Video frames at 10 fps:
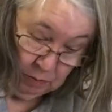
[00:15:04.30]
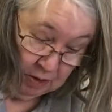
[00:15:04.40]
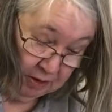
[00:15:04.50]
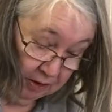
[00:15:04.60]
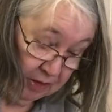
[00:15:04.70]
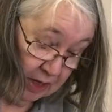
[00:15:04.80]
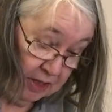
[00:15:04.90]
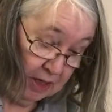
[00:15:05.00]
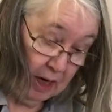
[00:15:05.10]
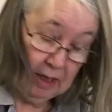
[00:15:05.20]
one of the things
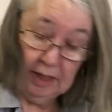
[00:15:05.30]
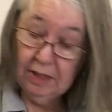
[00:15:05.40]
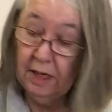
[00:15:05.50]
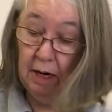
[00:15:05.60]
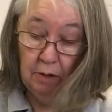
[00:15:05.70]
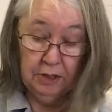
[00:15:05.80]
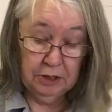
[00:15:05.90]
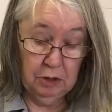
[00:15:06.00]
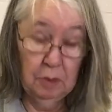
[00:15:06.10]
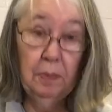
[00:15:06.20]
that I like to carry is
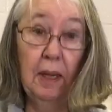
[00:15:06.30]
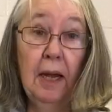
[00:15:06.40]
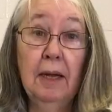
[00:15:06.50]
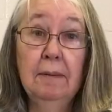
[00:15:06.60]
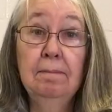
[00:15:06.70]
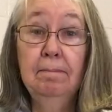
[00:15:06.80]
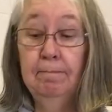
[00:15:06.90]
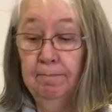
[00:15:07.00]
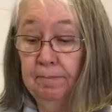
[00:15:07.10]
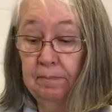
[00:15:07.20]
a good blade.
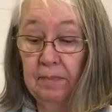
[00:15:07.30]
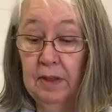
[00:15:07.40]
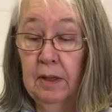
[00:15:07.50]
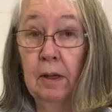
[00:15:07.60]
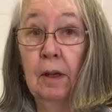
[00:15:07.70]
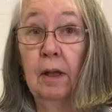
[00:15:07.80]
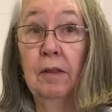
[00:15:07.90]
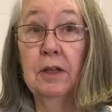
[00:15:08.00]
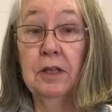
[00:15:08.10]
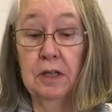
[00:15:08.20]

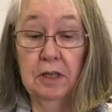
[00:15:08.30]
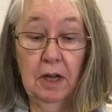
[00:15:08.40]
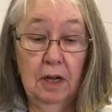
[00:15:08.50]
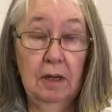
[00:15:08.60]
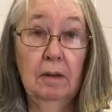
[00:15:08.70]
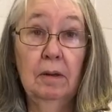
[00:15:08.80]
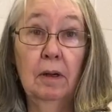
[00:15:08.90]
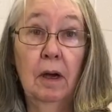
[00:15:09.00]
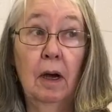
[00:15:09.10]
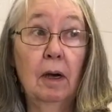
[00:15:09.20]
This is a
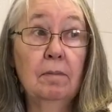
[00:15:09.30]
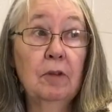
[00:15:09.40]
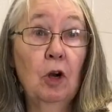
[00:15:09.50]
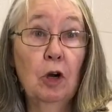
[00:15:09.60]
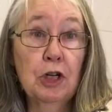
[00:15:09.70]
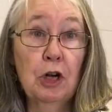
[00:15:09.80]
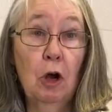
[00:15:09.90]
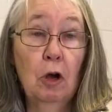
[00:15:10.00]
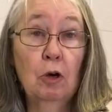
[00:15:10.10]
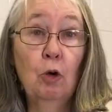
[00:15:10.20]

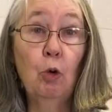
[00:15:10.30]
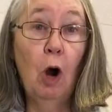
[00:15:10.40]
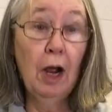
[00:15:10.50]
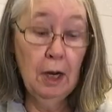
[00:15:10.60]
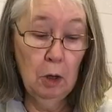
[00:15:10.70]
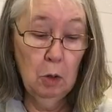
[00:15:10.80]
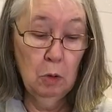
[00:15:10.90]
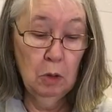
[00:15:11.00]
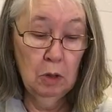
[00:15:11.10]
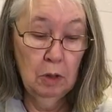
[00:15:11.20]
Kershaw Cryo.